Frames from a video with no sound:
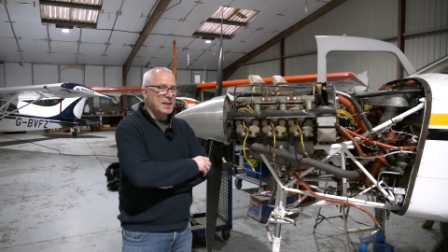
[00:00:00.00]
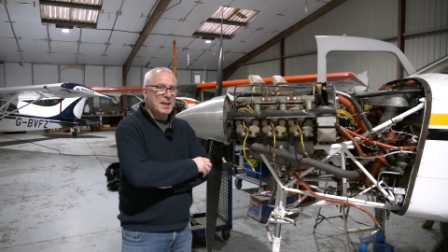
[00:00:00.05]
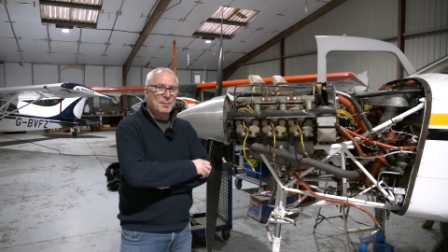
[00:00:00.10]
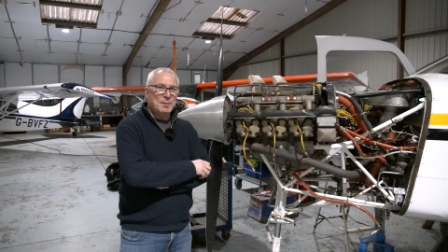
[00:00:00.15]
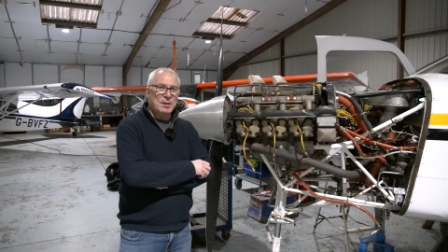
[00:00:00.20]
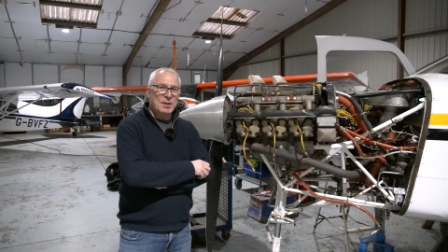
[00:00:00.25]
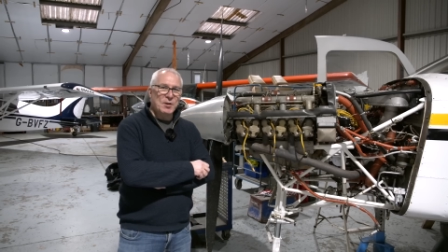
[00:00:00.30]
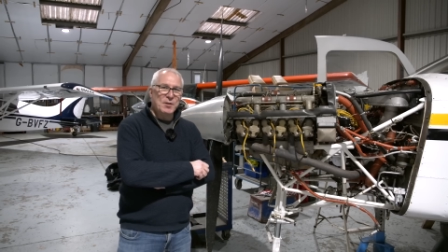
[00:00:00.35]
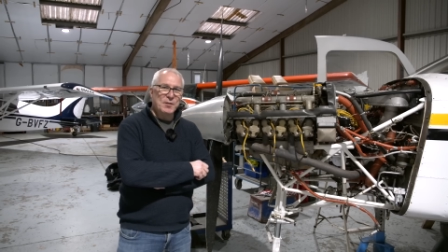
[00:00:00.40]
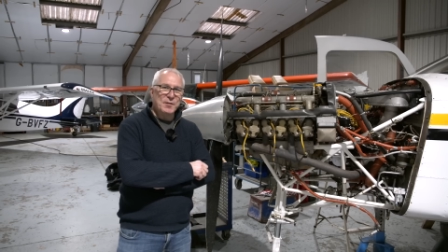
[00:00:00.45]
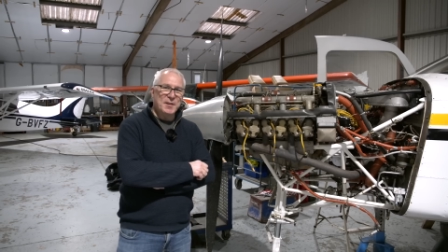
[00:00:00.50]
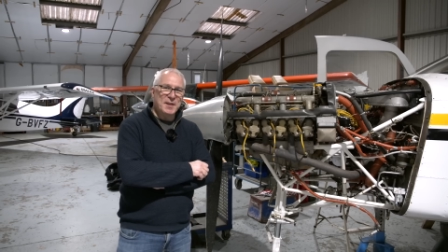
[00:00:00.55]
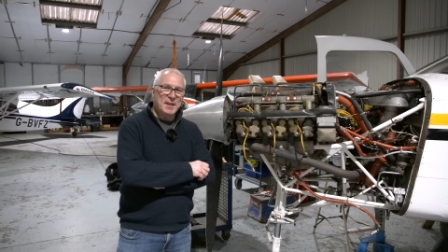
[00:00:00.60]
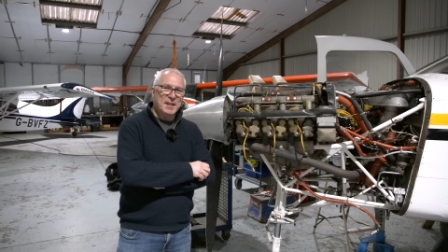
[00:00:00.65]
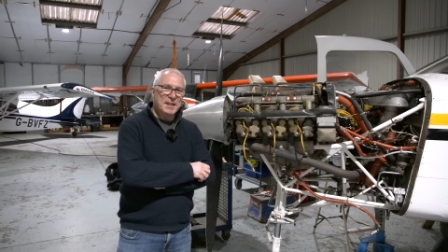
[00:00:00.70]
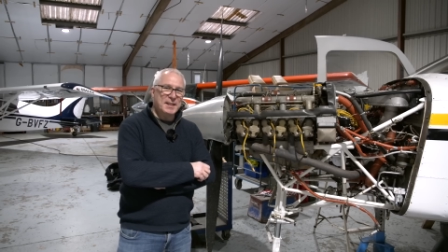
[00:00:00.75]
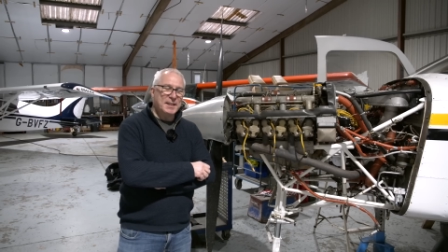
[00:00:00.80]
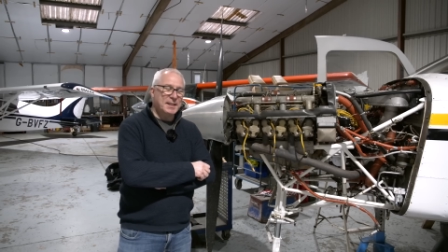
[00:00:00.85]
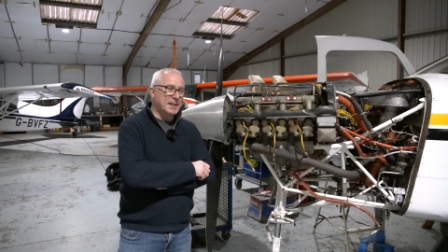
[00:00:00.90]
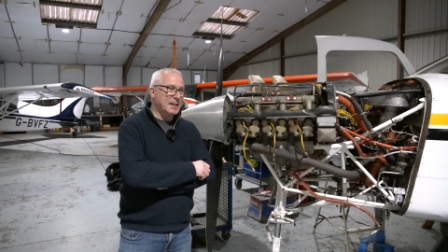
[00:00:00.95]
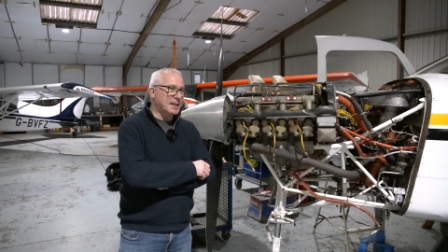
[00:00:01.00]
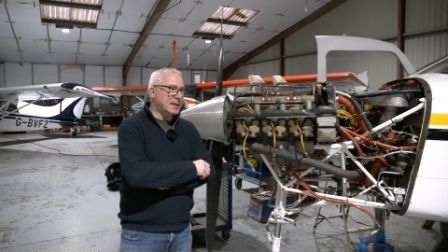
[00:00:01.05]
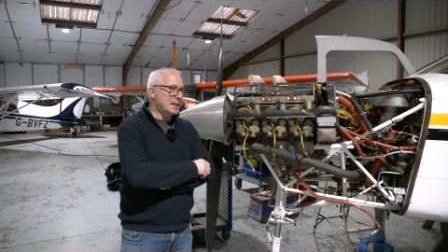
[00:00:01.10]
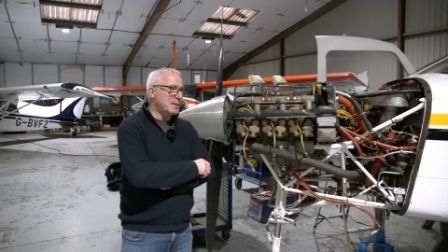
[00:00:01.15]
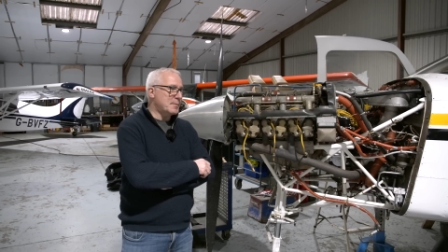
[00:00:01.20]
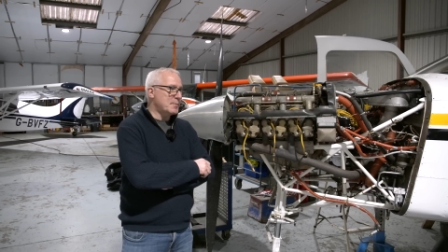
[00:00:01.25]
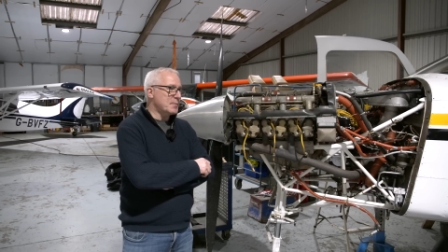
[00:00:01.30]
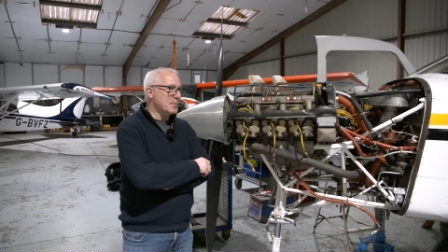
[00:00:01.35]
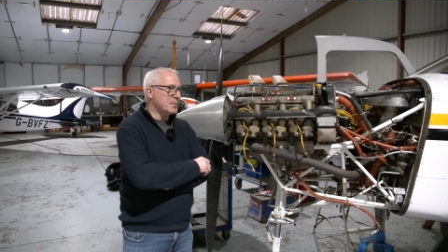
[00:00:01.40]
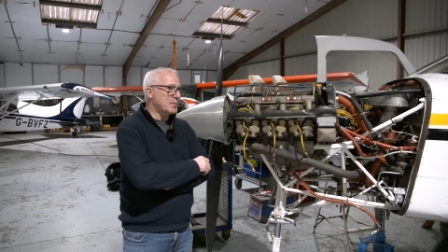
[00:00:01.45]
coming off there.
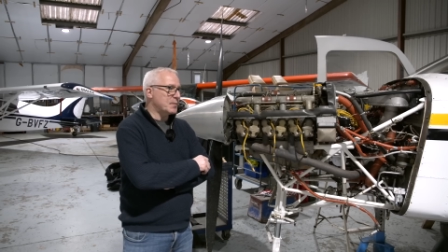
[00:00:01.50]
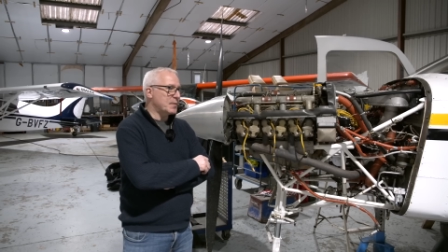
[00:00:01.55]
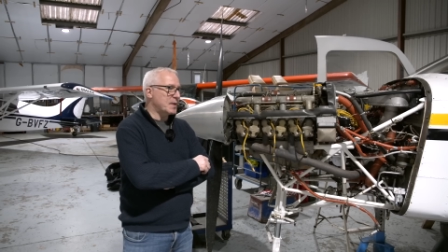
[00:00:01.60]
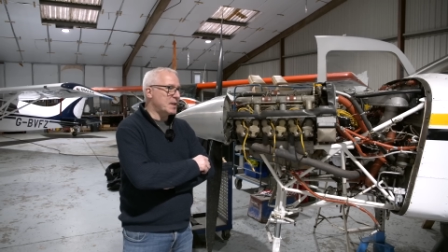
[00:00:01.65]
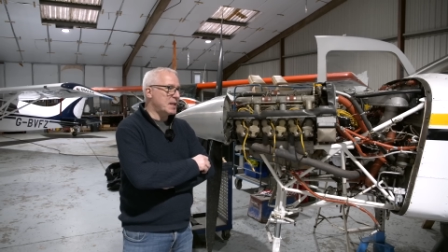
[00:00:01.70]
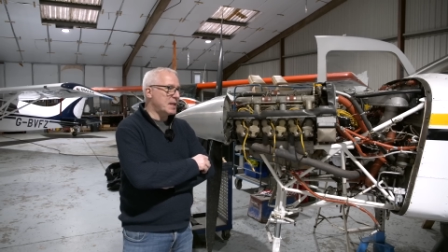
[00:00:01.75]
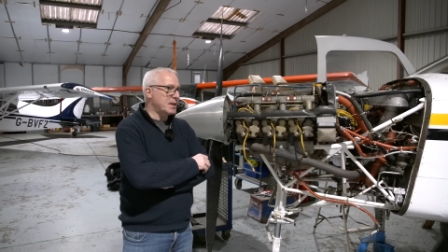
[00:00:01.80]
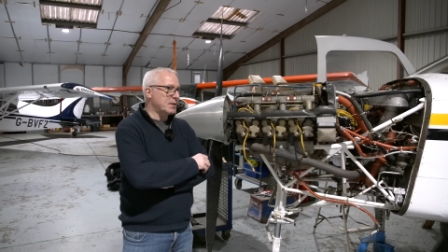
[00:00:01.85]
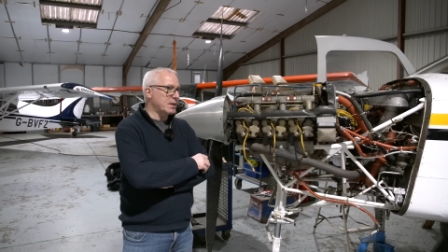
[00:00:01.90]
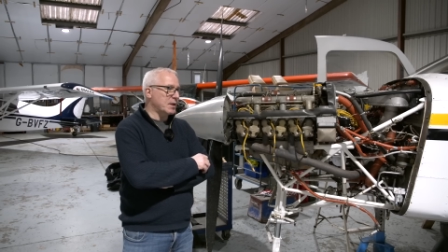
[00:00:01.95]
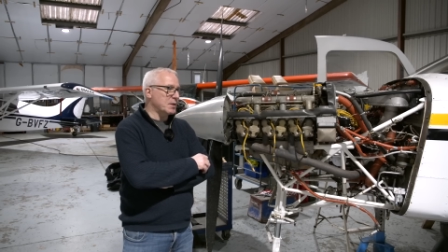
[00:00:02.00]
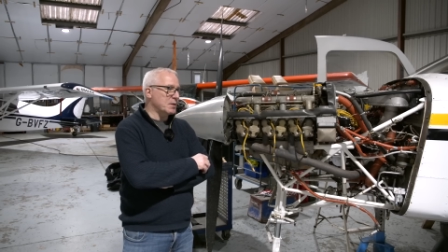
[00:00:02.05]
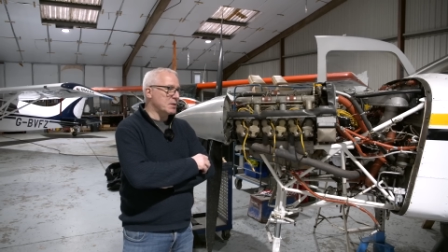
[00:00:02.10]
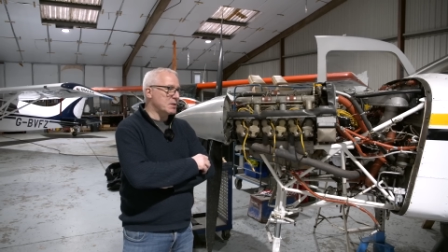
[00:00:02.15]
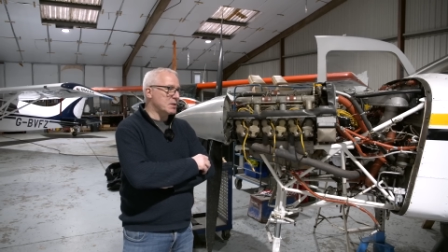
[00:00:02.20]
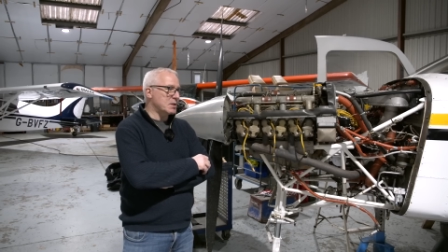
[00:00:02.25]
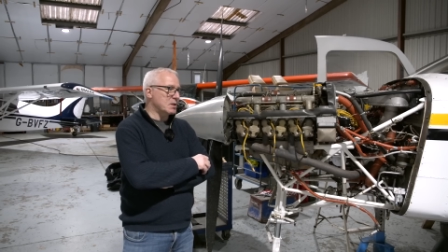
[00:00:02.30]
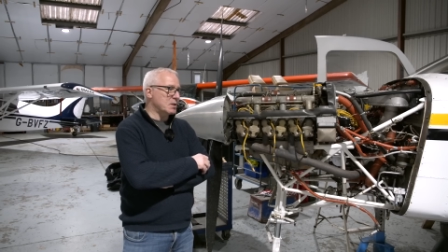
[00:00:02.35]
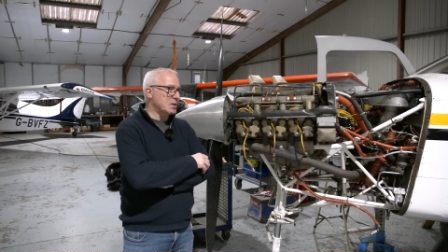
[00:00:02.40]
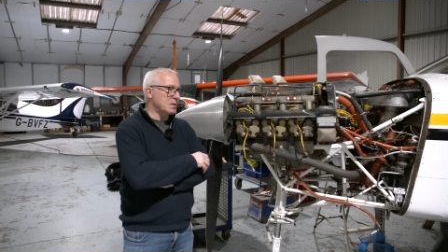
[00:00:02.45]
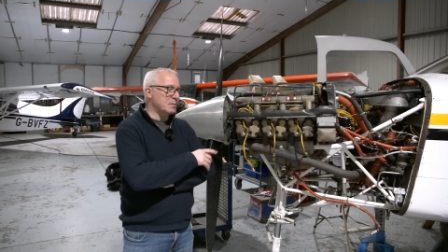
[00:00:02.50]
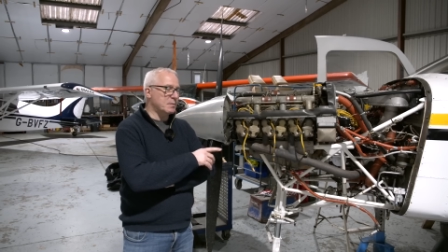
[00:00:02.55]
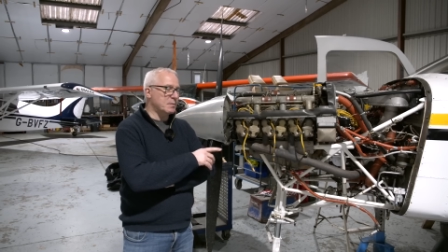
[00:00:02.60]
They're now going to